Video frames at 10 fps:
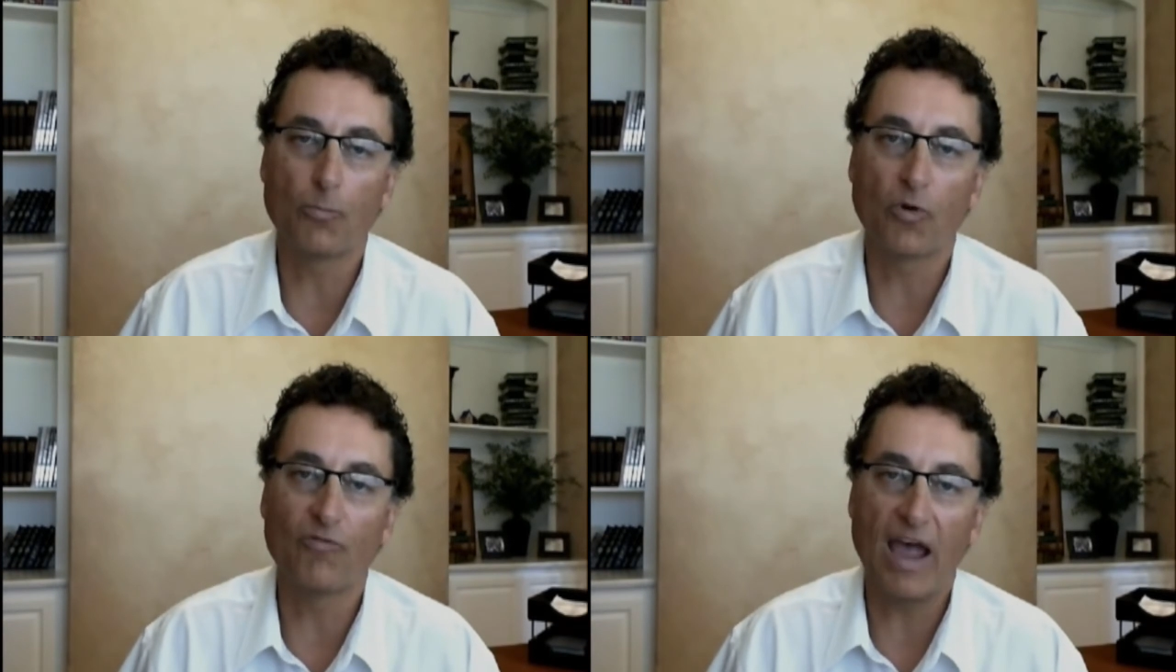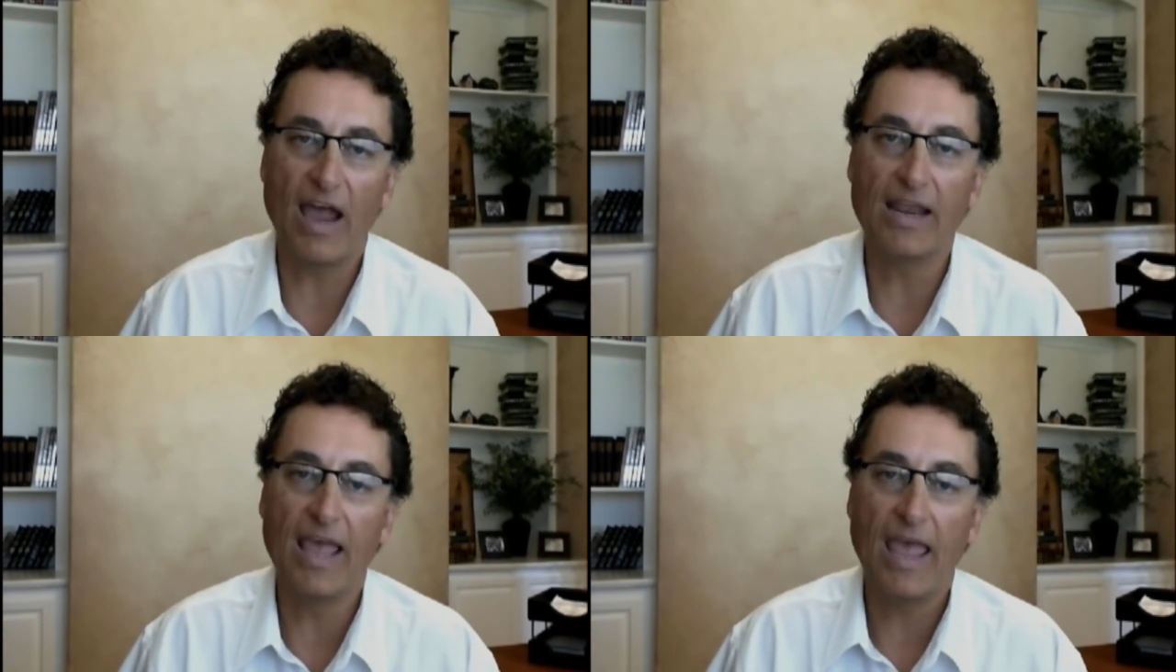
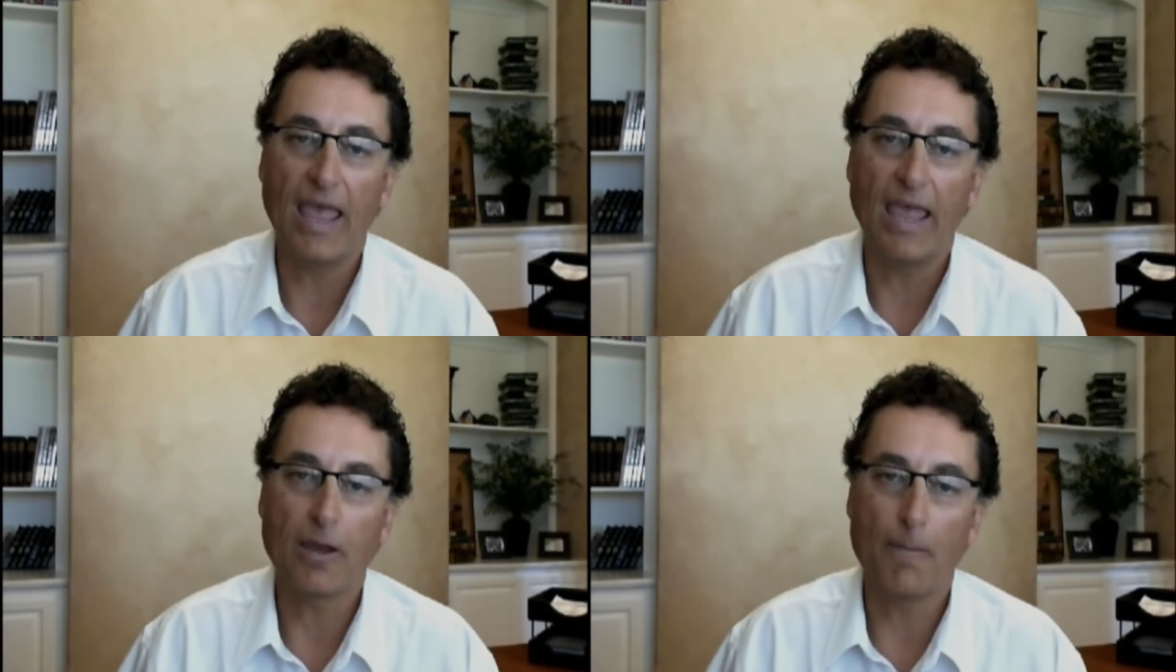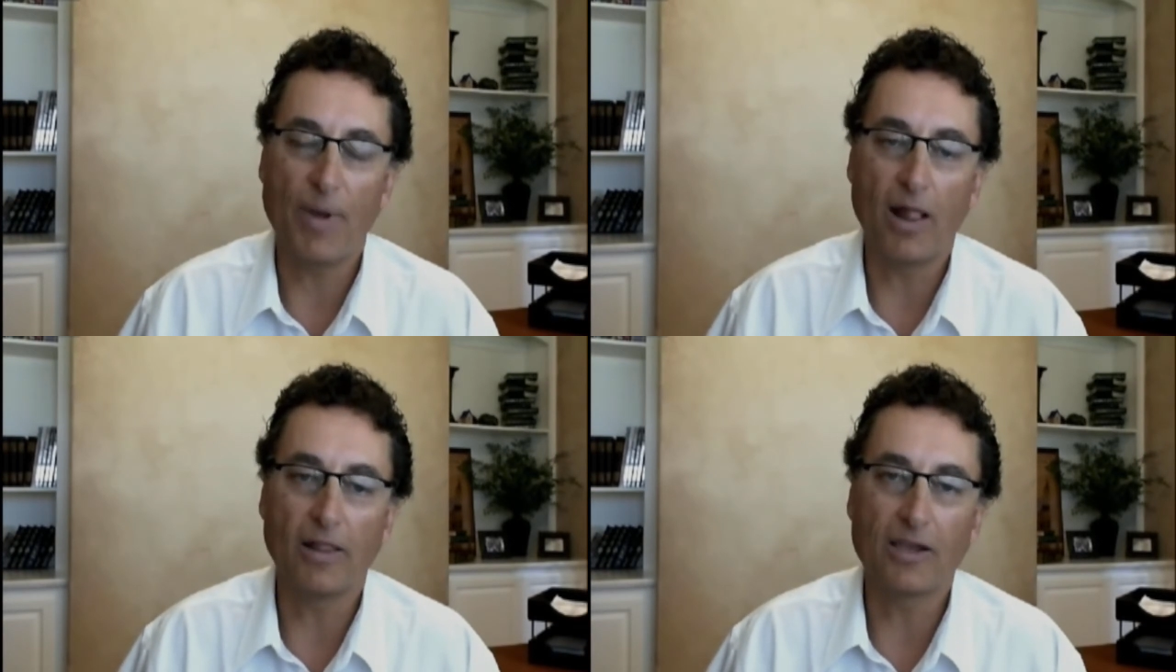provide a
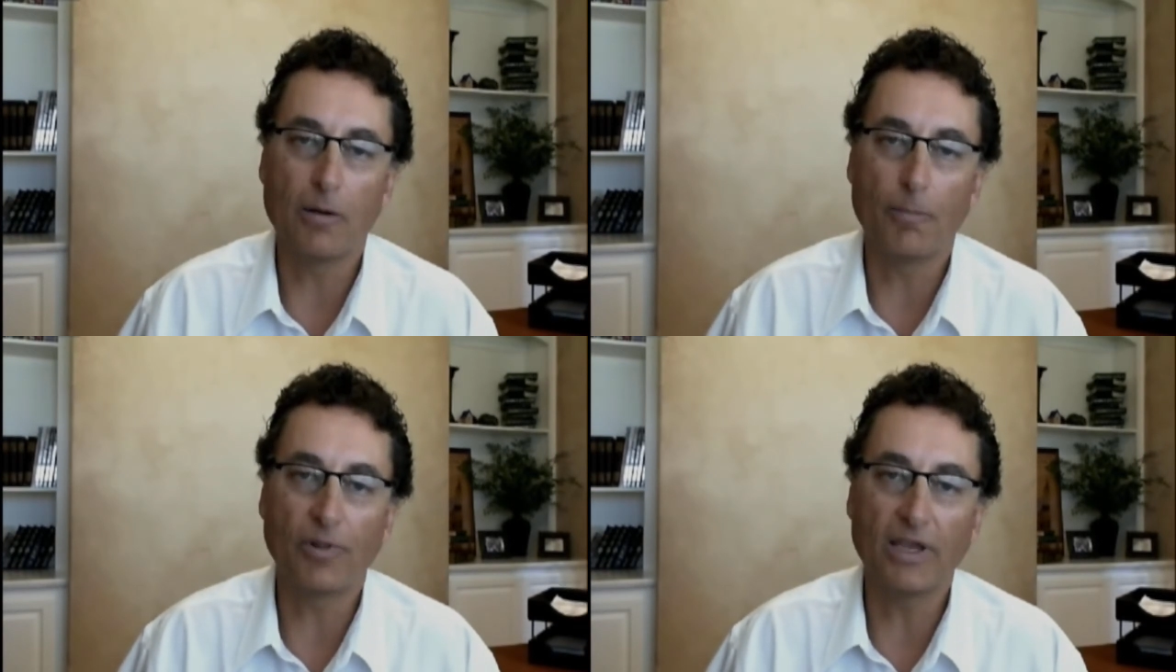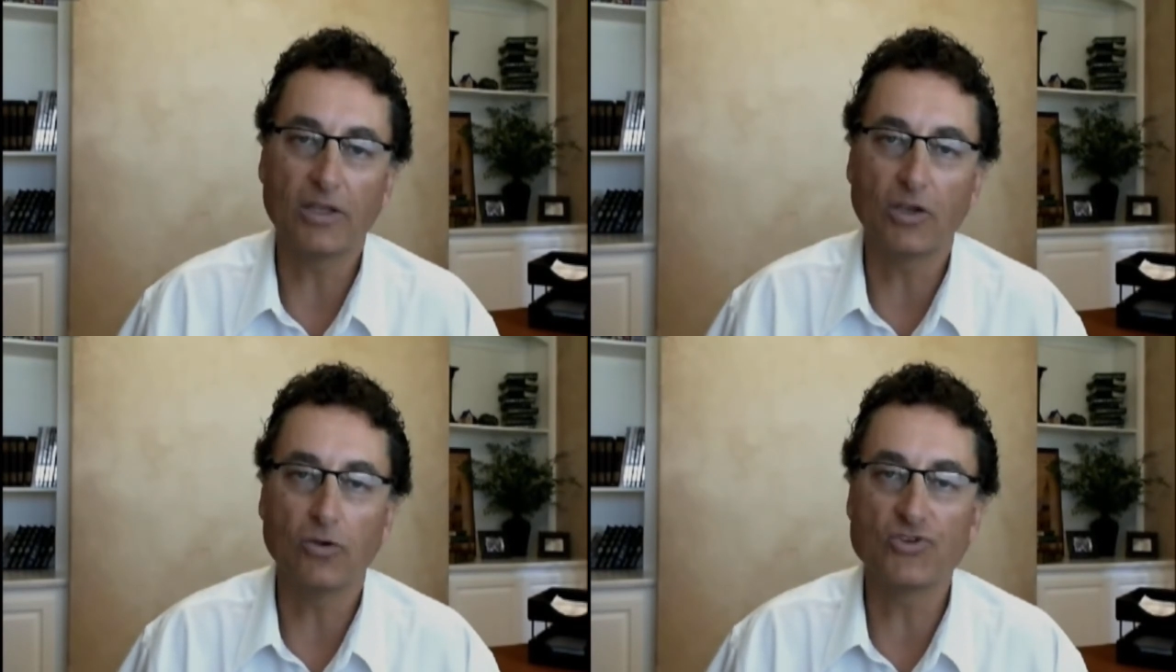compelling,
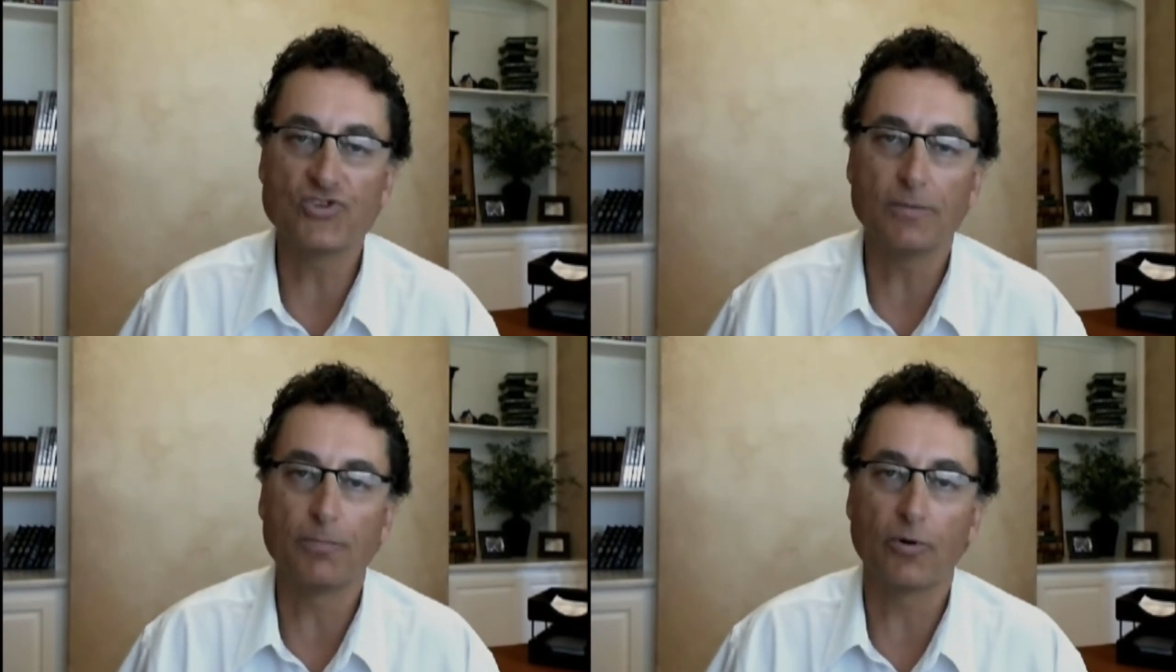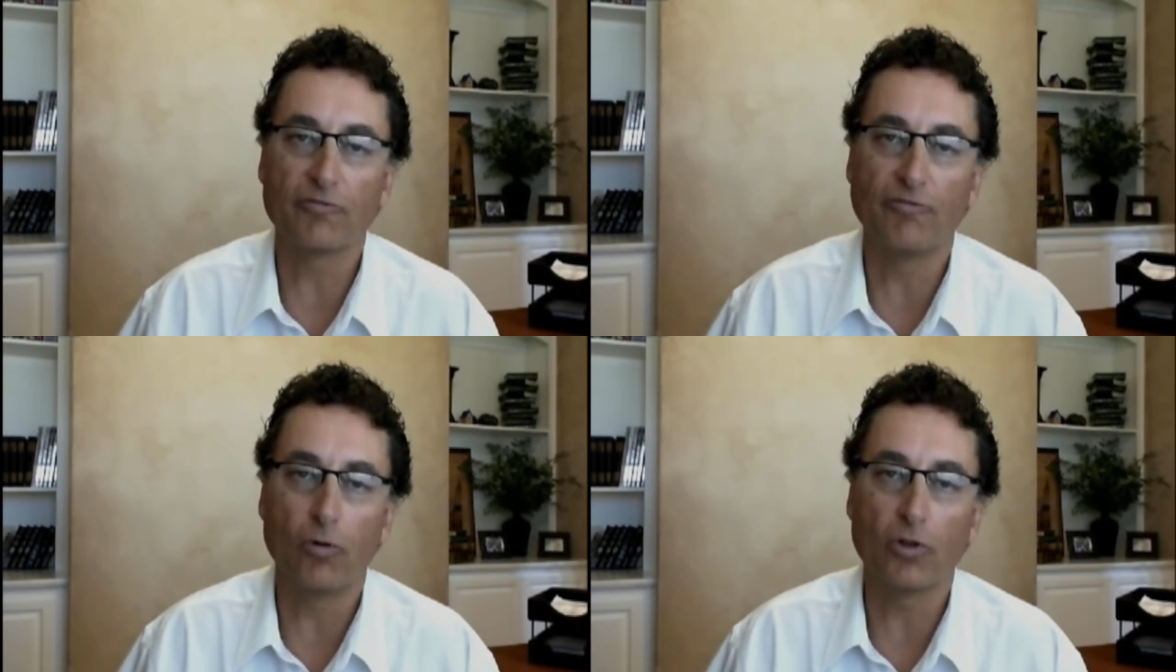complete UC
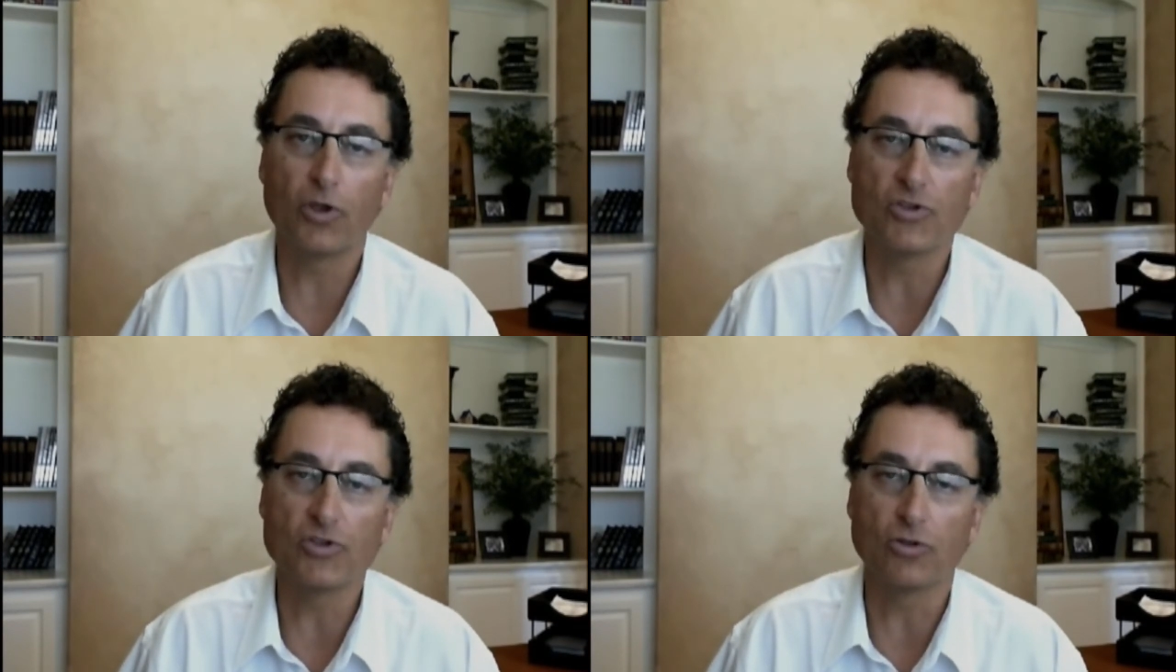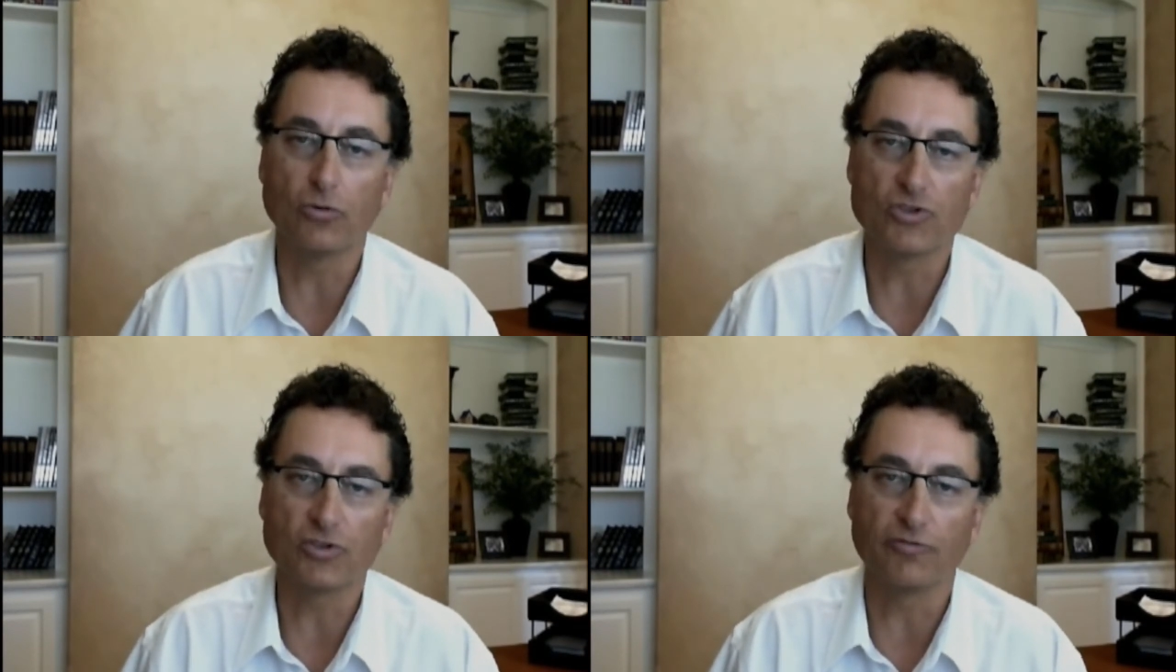portfolio and
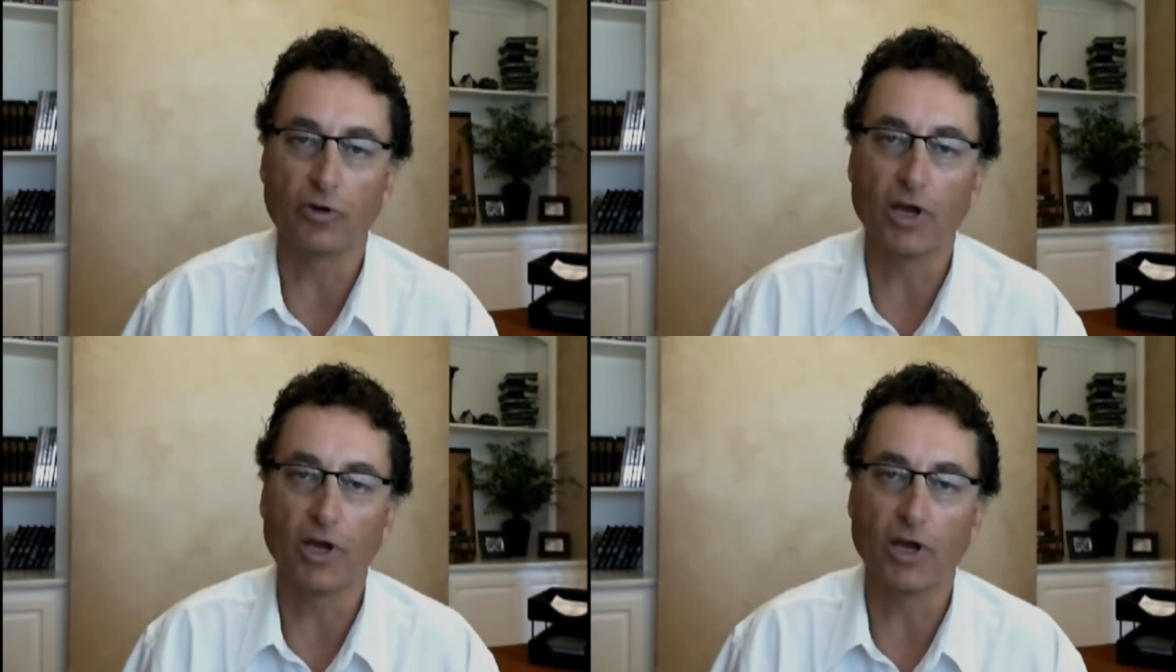solution for